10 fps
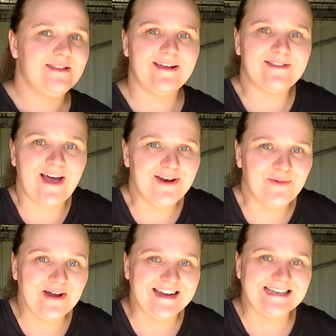that's kind of
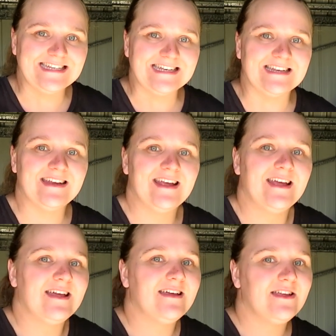what I did.
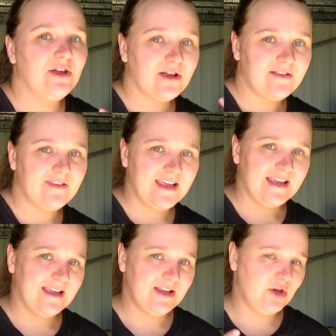You can
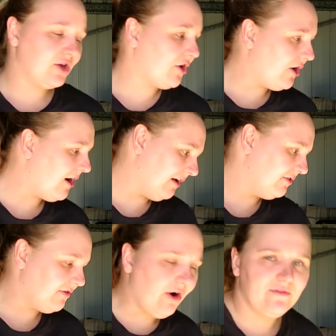see, you can
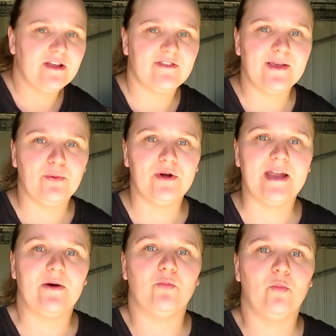obviously point
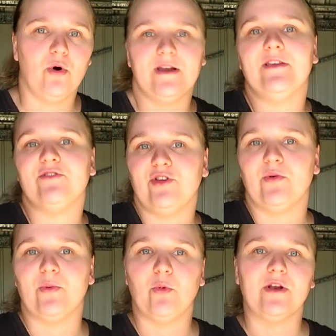out what is
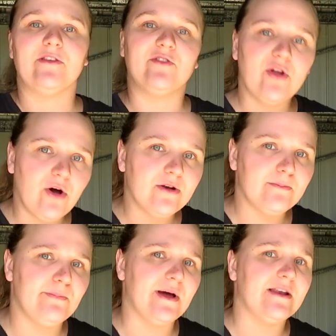new and what is
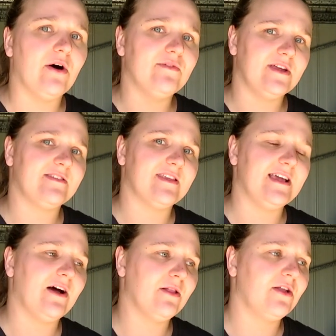not, but
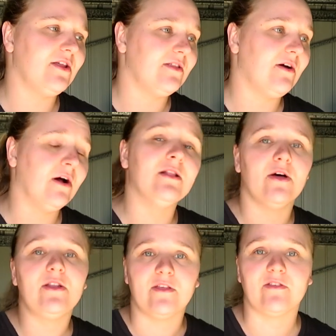obviously a lot
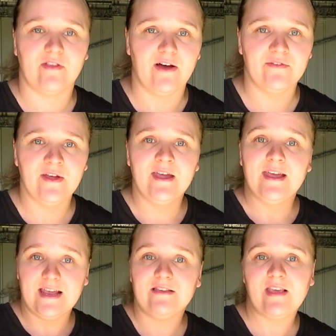of the stuff
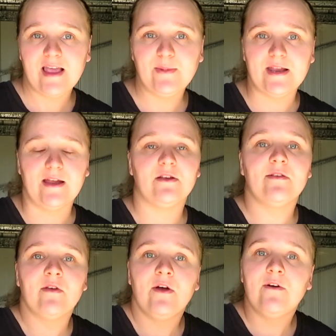is
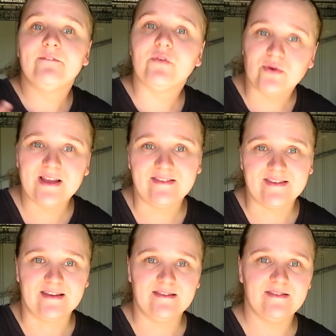hand-me-downs. For
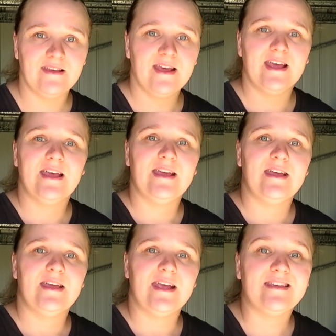instance,
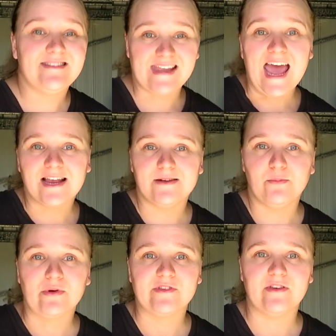his Tack
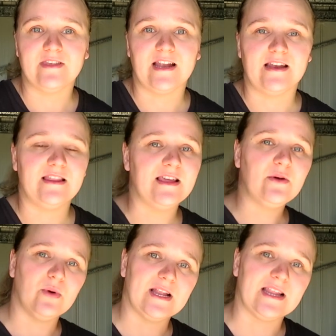more so than
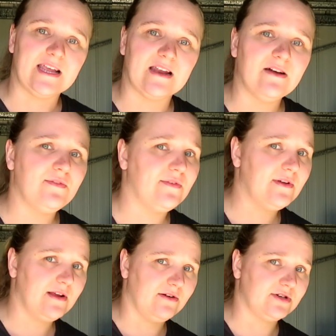anything, weirdly enough.
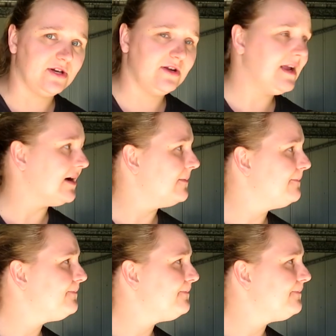Here, I'll show you now.